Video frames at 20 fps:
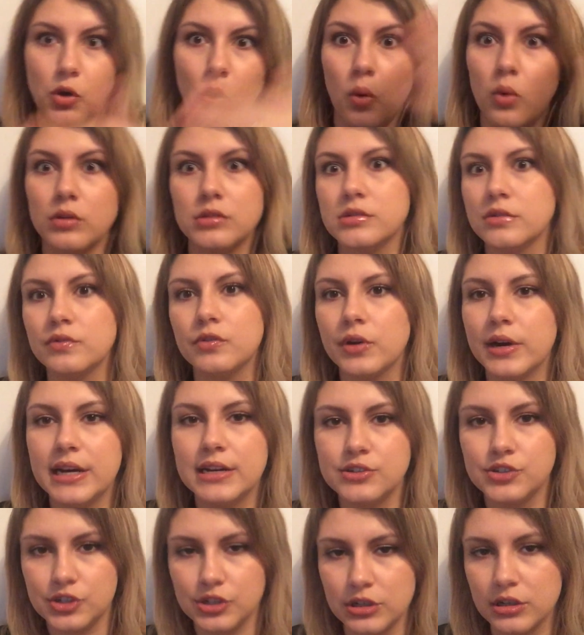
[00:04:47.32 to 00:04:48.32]
goals of
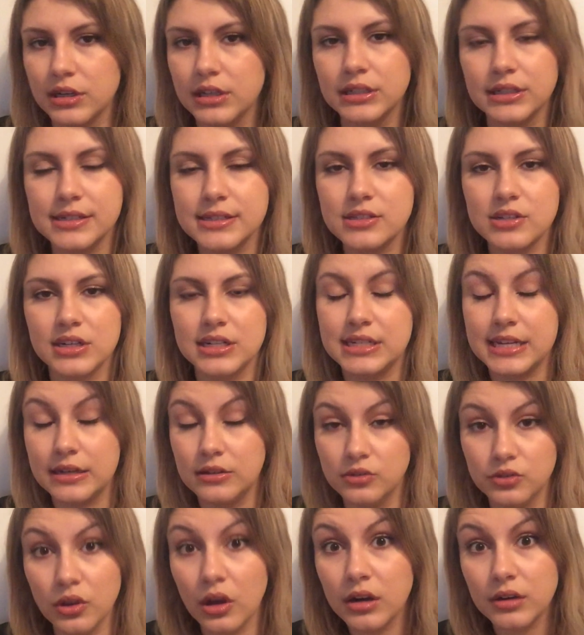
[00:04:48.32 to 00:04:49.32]
grandeur, and it's going to
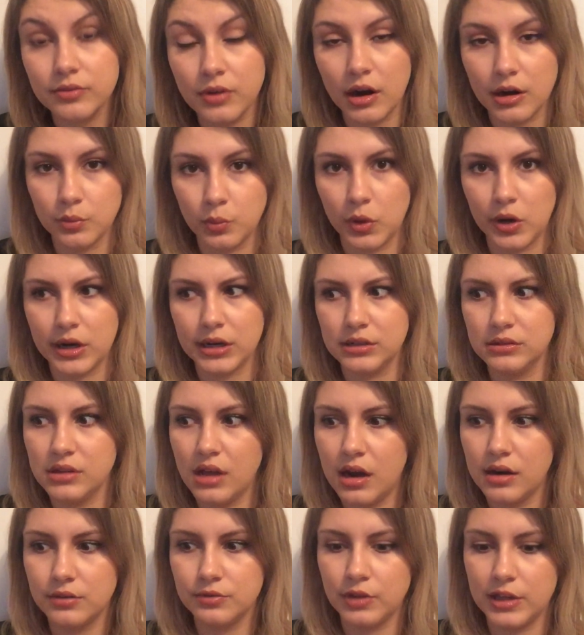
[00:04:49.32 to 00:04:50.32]
take a lot of hard work and a
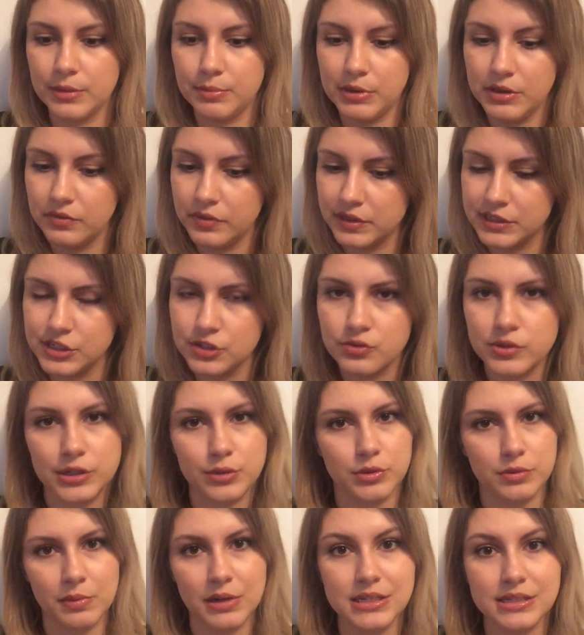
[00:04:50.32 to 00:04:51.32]
lot of like being very
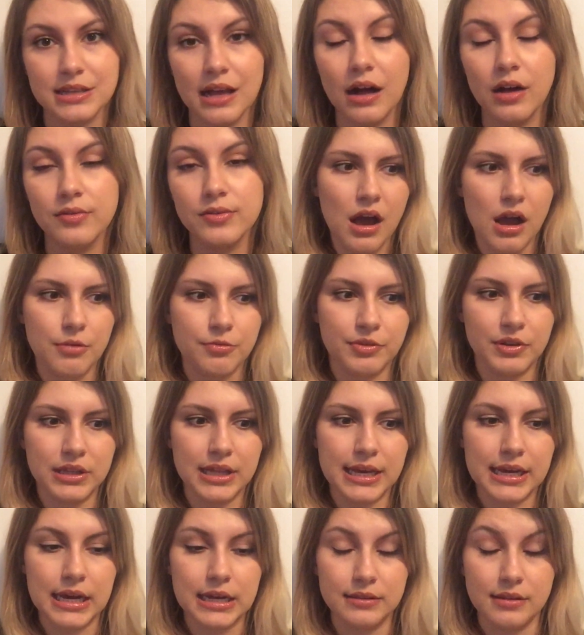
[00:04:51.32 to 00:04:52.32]
strict with myself. I feel
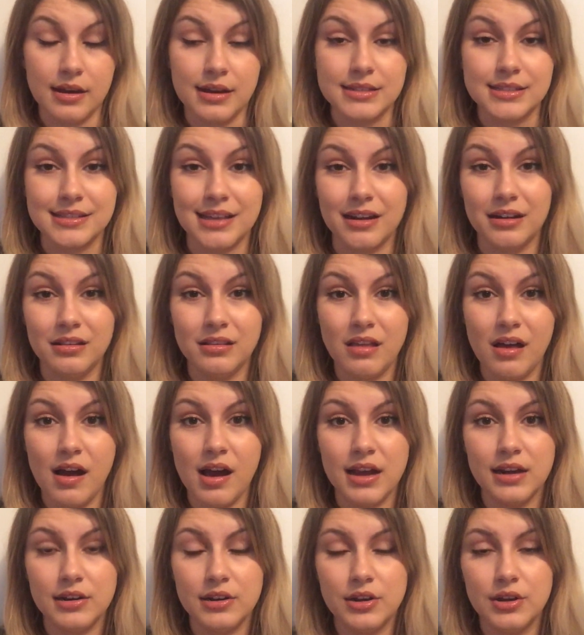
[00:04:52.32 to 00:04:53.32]
like I lost that a
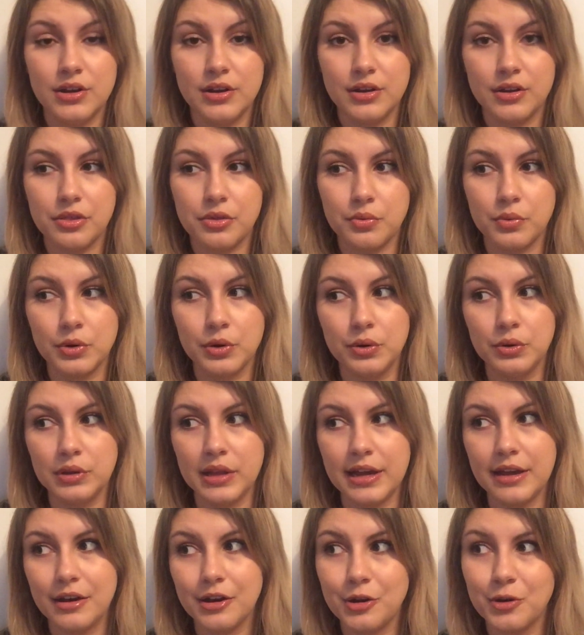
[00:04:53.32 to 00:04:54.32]
lot through
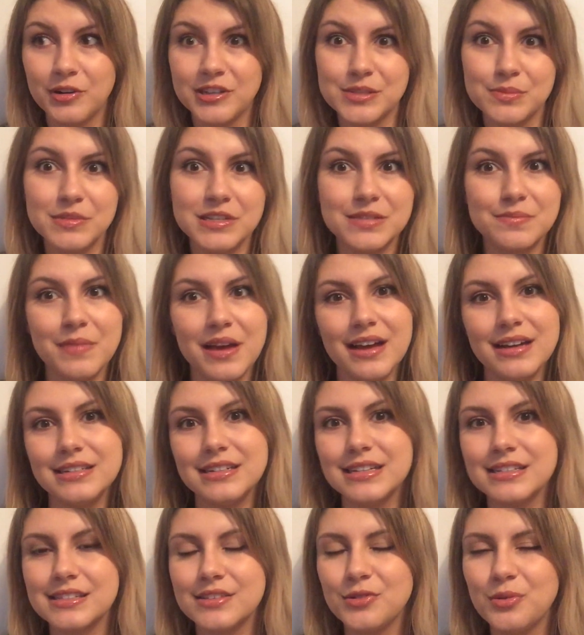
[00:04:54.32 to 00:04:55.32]
like Christmas
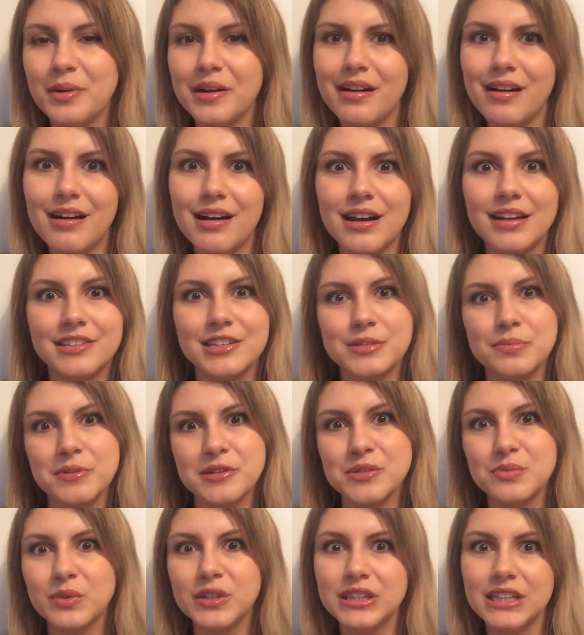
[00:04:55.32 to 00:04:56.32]
madness and oh my god, this
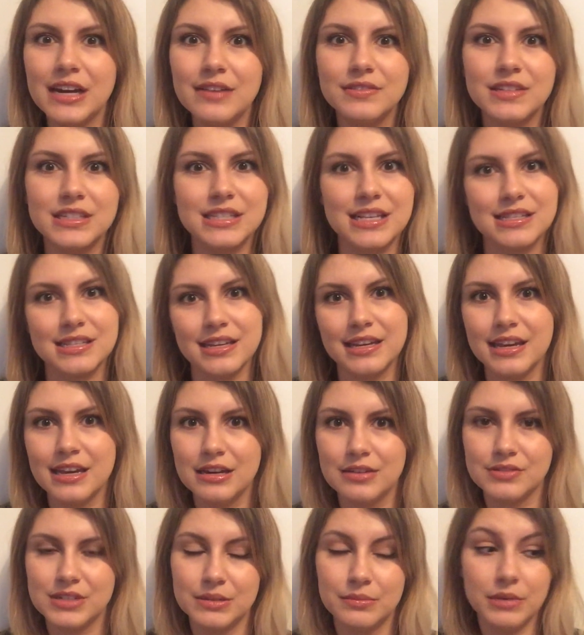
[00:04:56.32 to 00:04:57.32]
person would love this as a
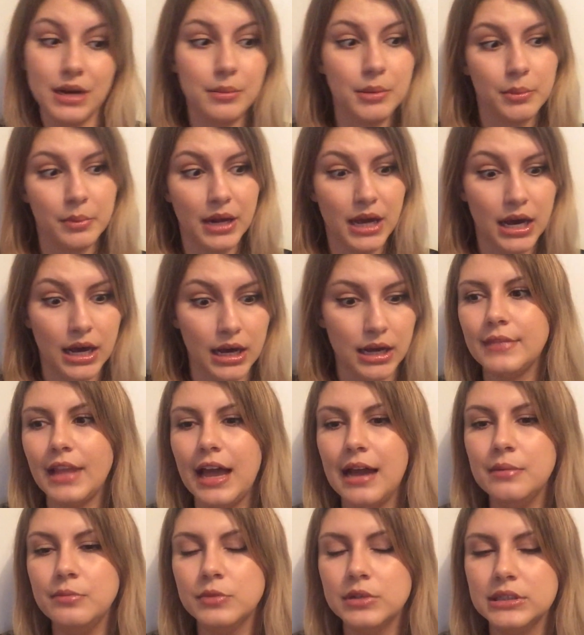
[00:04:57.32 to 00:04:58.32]
gift and blah blah blah.
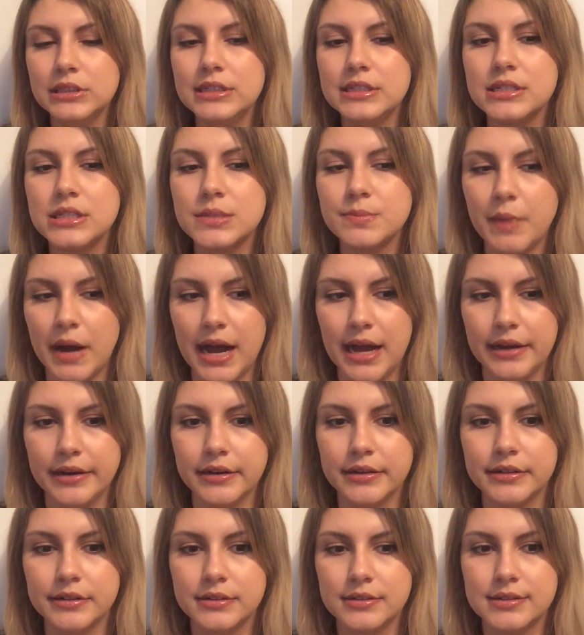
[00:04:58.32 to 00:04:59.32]
I'm really
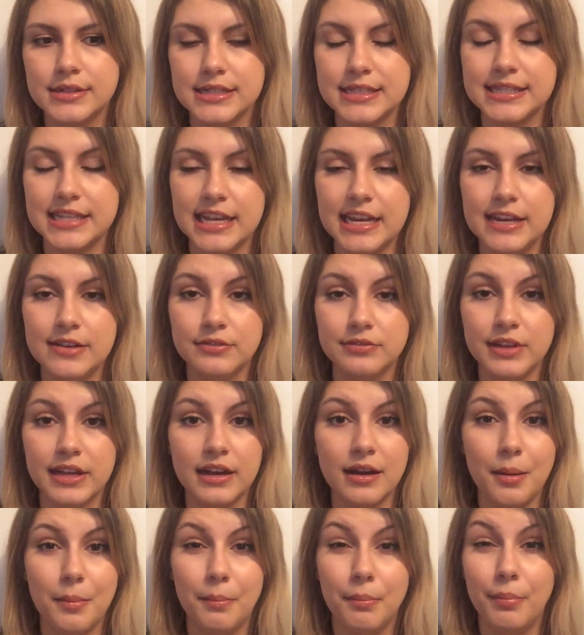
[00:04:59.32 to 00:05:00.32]
inspired to save
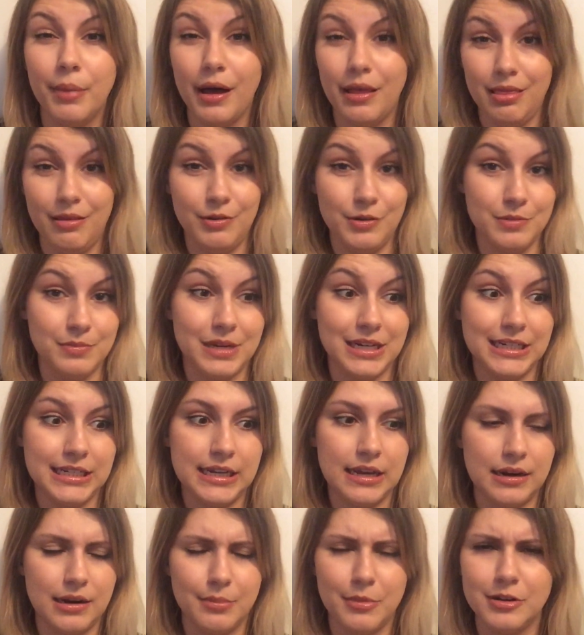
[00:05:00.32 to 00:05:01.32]
like a buttload of
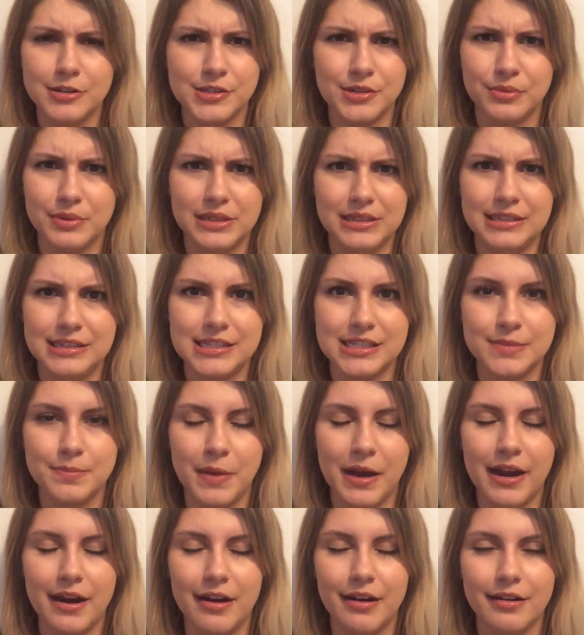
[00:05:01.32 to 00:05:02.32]
money, and I'm also really
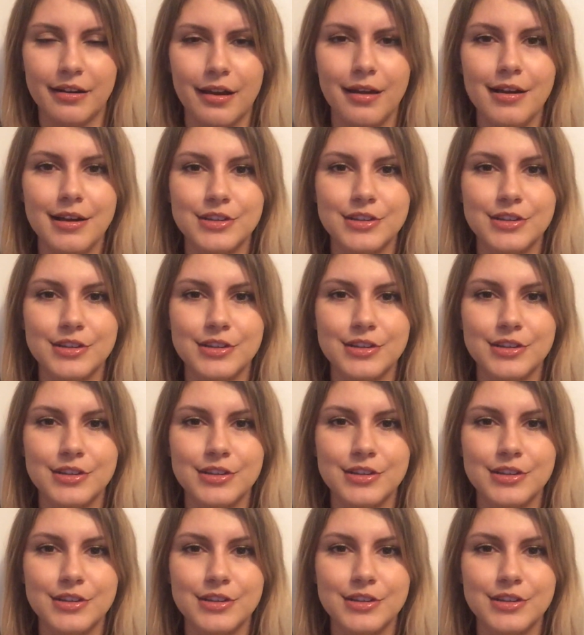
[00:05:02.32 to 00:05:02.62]
inspired